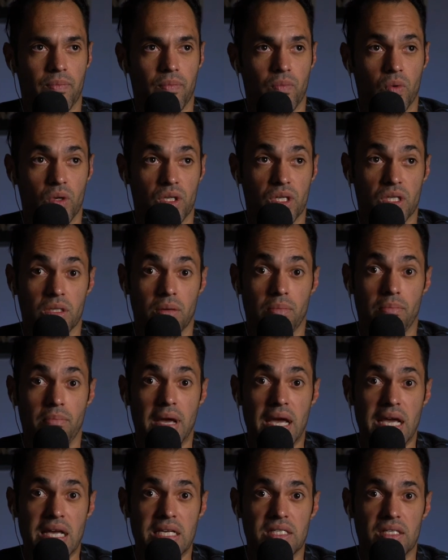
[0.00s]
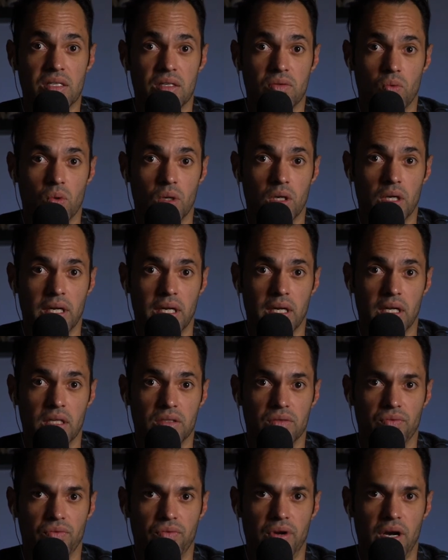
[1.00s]
which is amazing work and
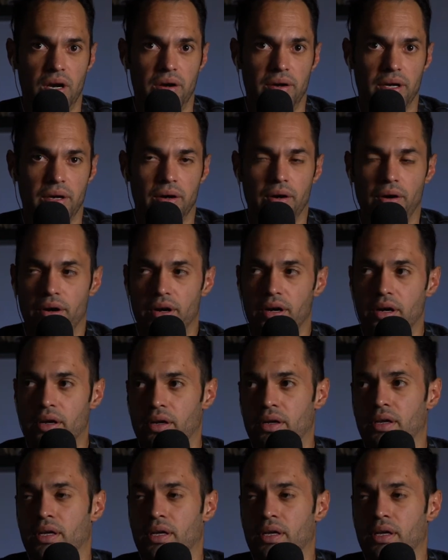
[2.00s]
it's very hard.